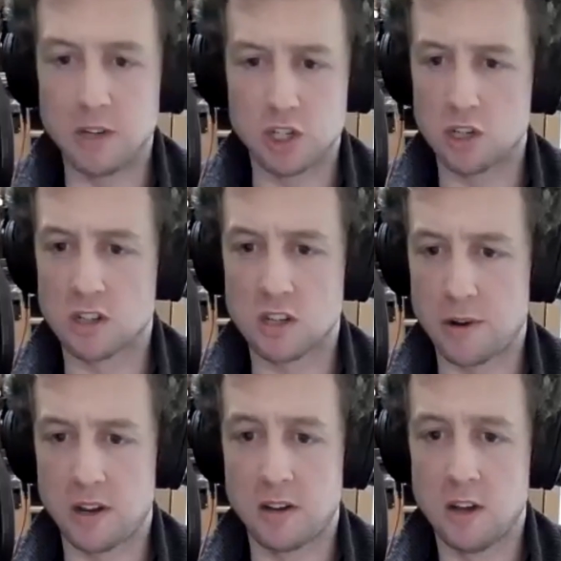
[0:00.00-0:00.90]
shearers
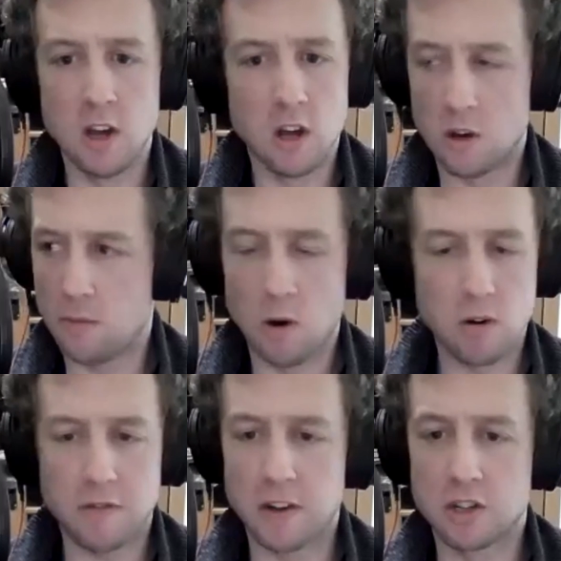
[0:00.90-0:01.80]
coming in. We all
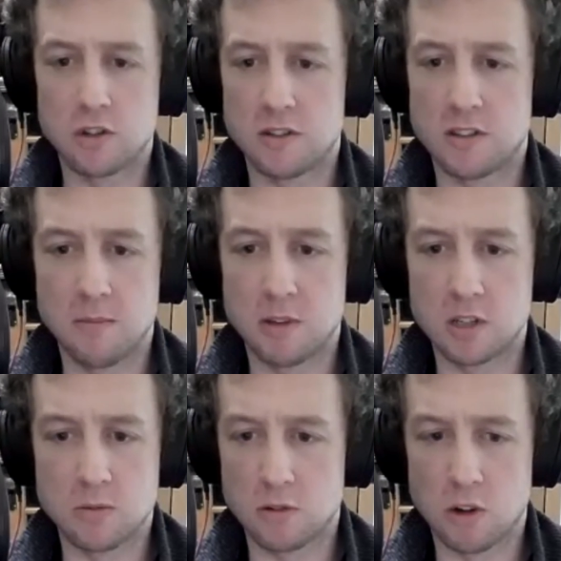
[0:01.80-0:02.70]
get finished on time
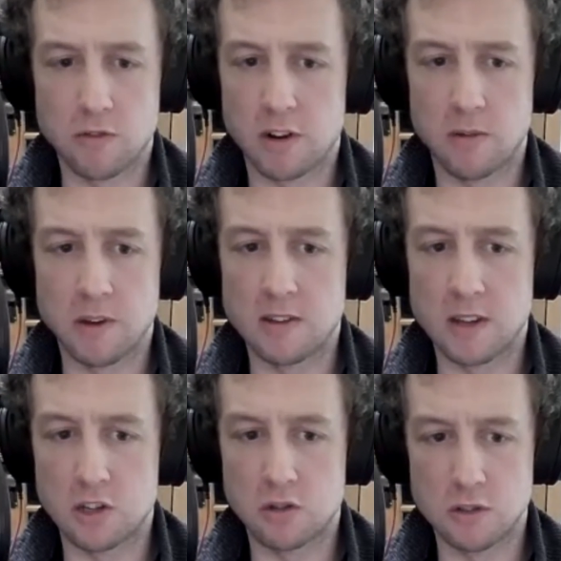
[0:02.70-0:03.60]
because we're not running away to
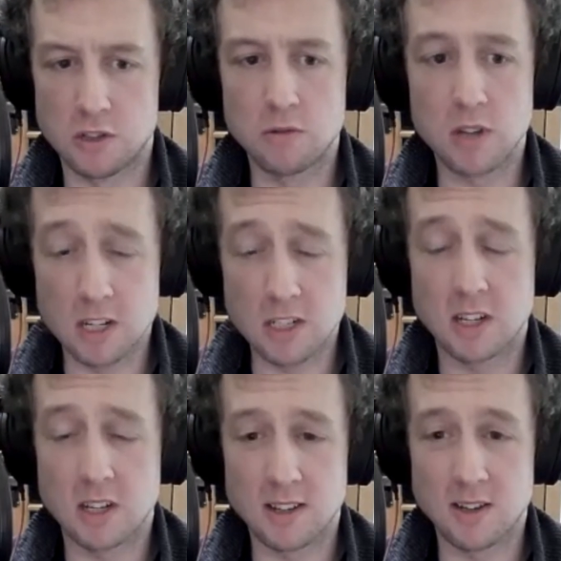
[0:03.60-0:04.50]
any shows. It was
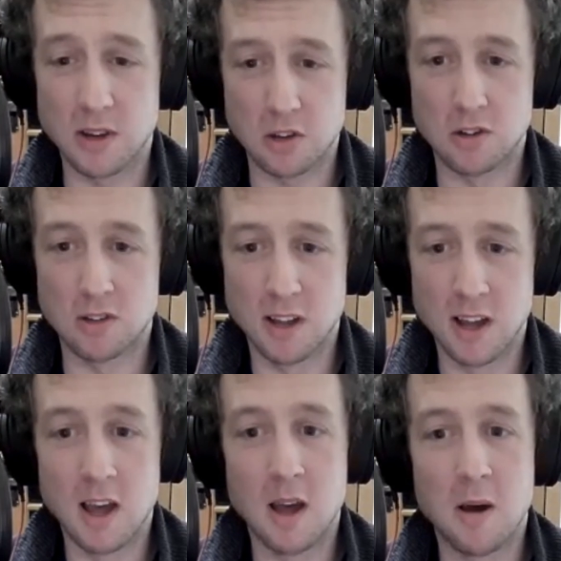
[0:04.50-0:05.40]
actually quite good,
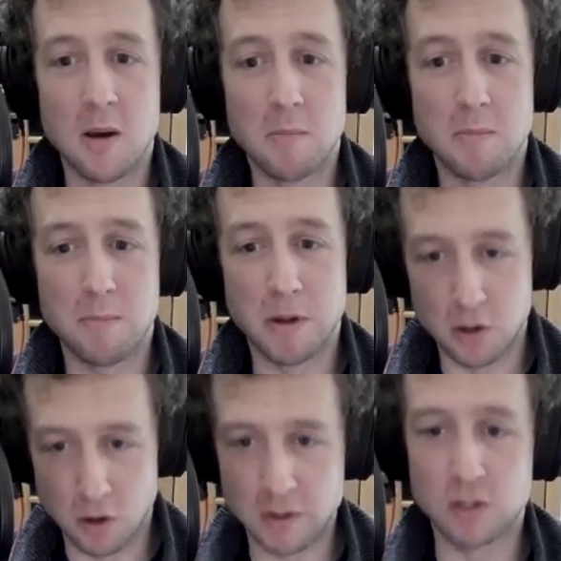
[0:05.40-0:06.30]
but the
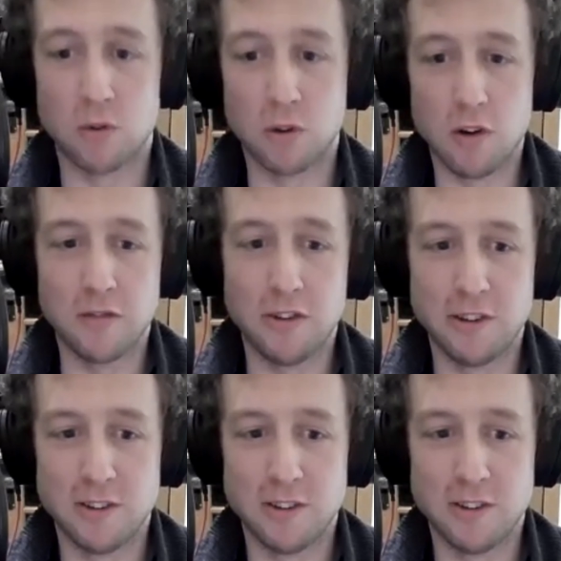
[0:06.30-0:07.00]
novelty's worn off now.